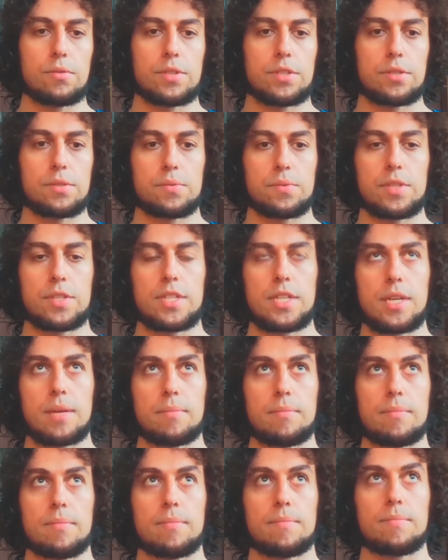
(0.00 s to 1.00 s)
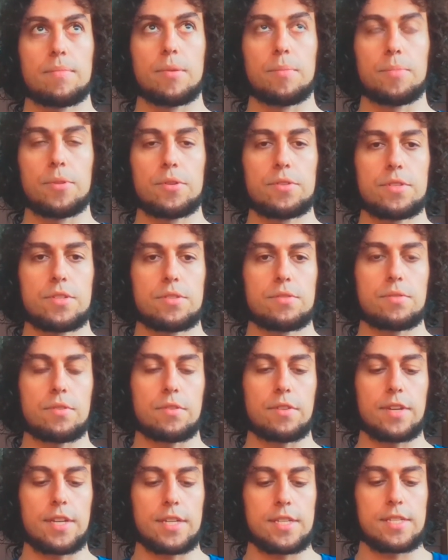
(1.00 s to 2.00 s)
which is what Sam proposes to a
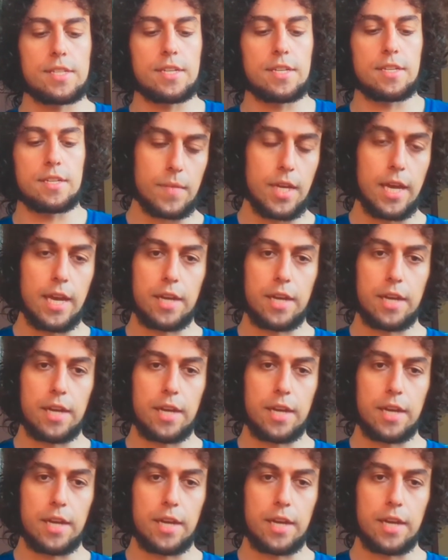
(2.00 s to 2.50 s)
great extent,